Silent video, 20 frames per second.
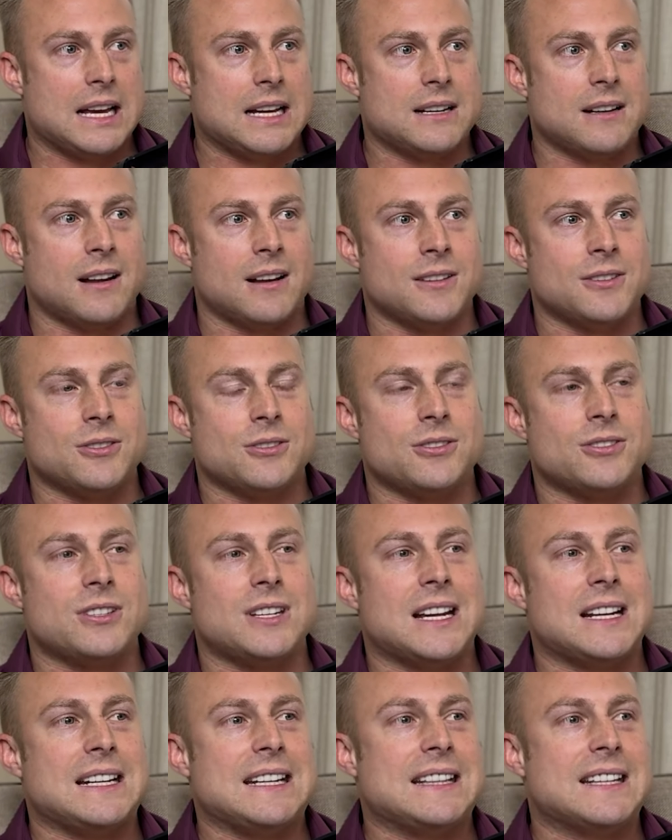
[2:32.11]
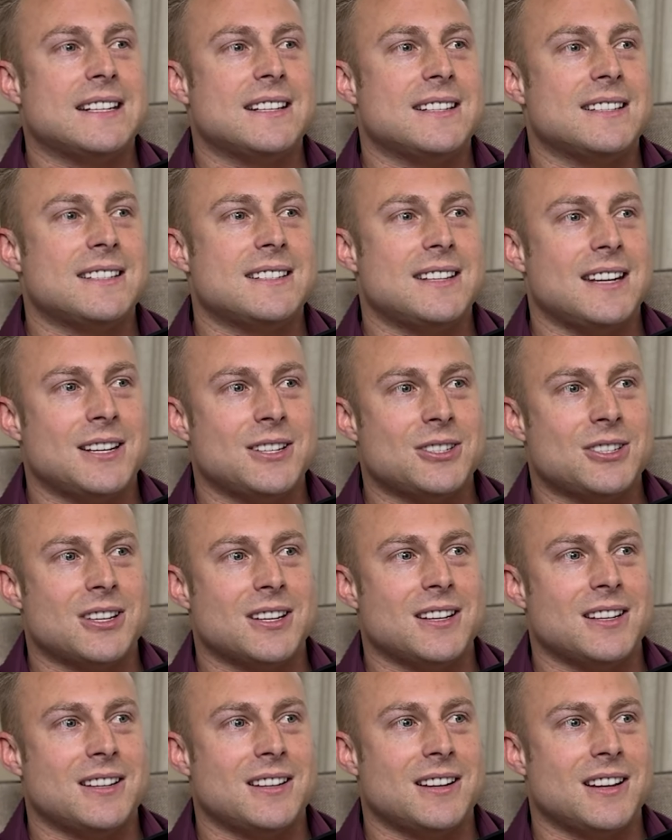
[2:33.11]
And understanding the
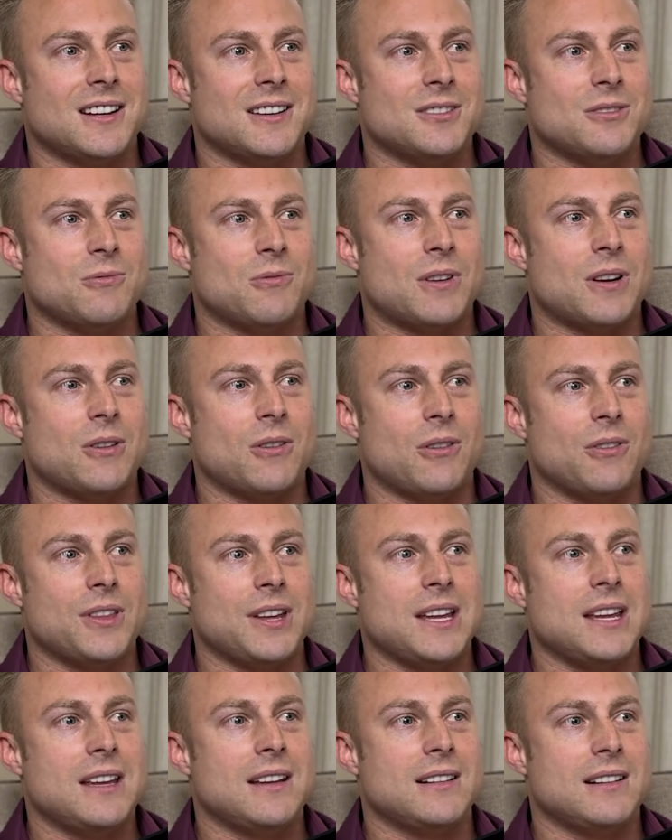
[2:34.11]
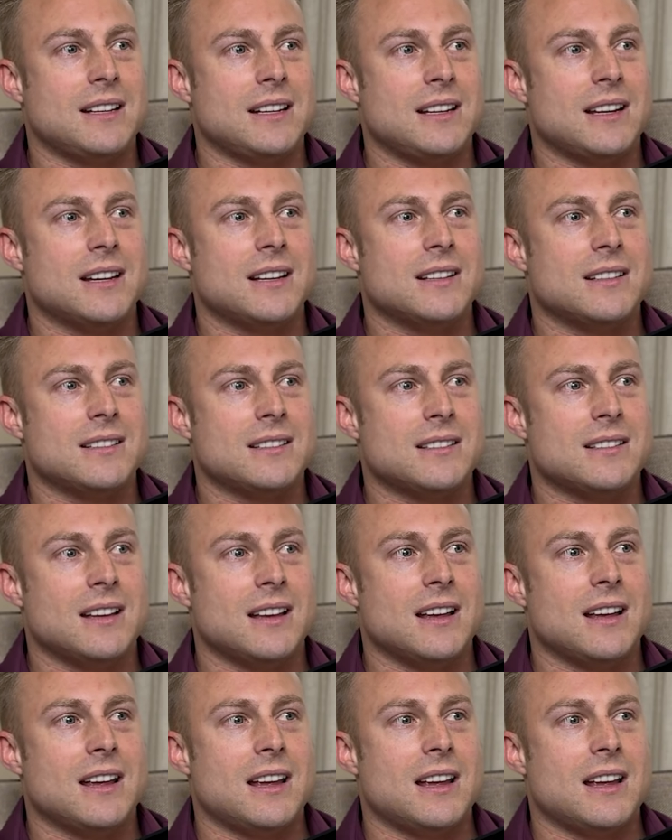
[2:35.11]
distinction is where all the healing is.